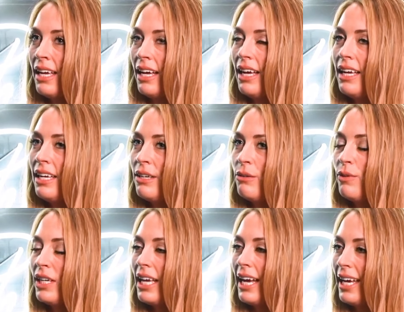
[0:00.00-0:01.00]
Uh,
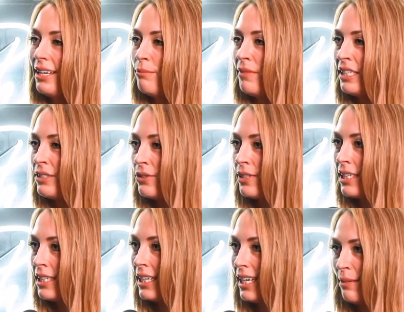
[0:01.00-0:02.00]
well, I had a
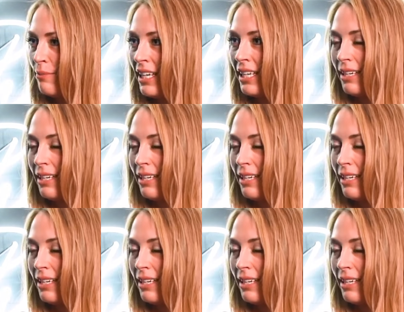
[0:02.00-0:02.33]
mentor. I met